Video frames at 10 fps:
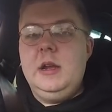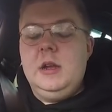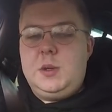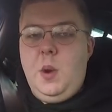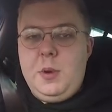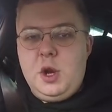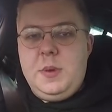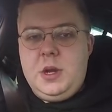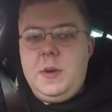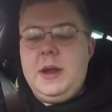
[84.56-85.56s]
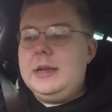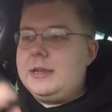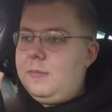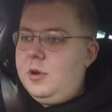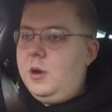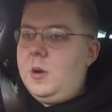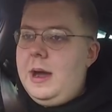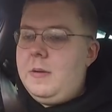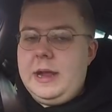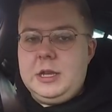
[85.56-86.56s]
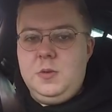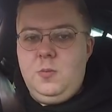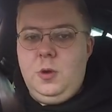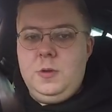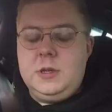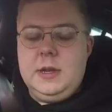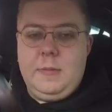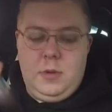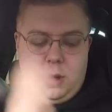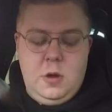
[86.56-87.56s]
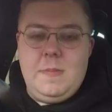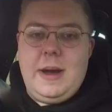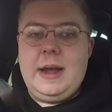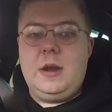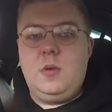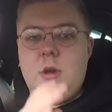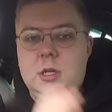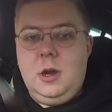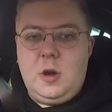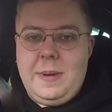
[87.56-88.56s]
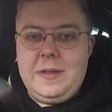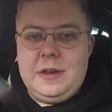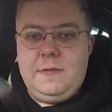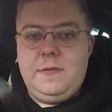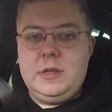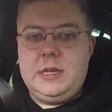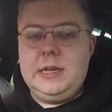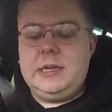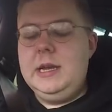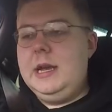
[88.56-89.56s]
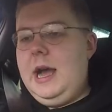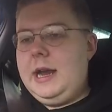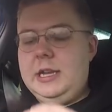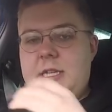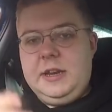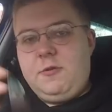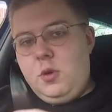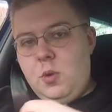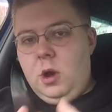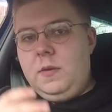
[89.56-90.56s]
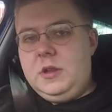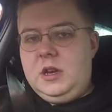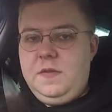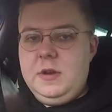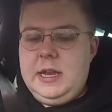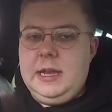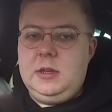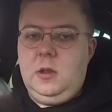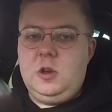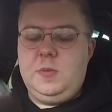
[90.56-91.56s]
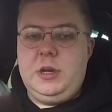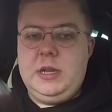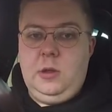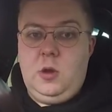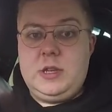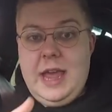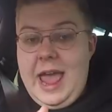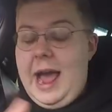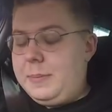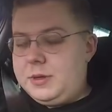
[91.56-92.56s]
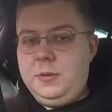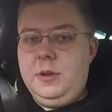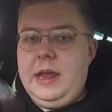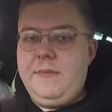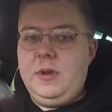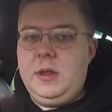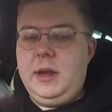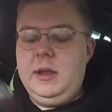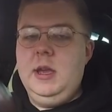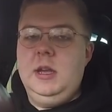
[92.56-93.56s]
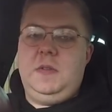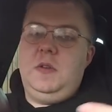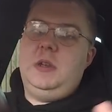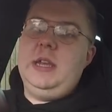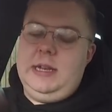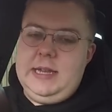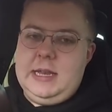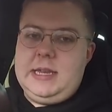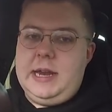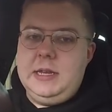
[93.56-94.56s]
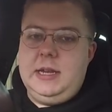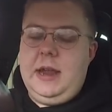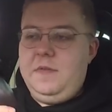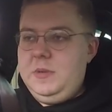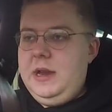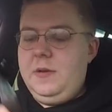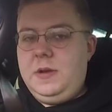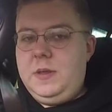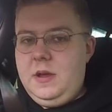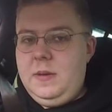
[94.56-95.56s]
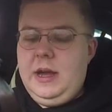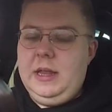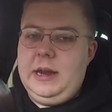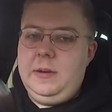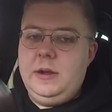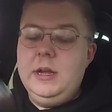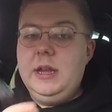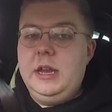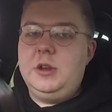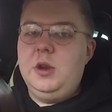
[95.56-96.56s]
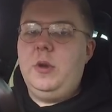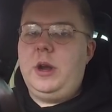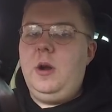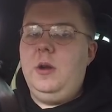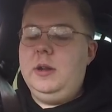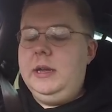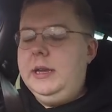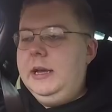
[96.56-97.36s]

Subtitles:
So what we're going to be doing is I'm going to go out and get some runs, I'm going to come back, we're going to talk about the differences. I need to sift through all of the different data logs because it logs absolutely everything. So if you take 10 seconds to get from 0 to 30 mile an hour, it's going to record it.